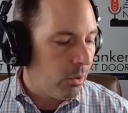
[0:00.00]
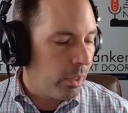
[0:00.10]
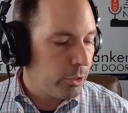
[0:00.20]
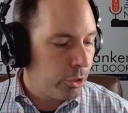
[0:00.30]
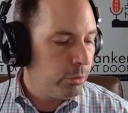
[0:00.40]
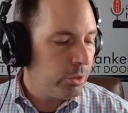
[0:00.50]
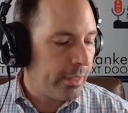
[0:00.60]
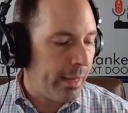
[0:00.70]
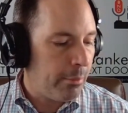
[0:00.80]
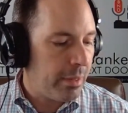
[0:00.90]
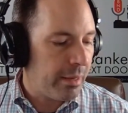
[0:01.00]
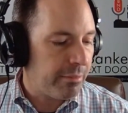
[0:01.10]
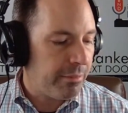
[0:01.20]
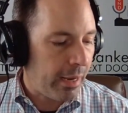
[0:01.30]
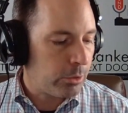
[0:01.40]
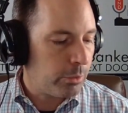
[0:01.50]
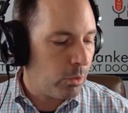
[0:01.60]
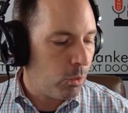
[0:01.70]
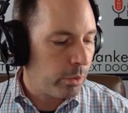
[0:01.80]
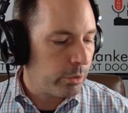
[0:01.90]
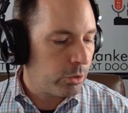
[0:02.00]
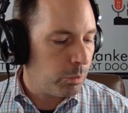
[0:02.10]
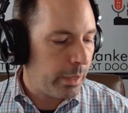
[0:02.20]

On Tuesday, we get factory orders,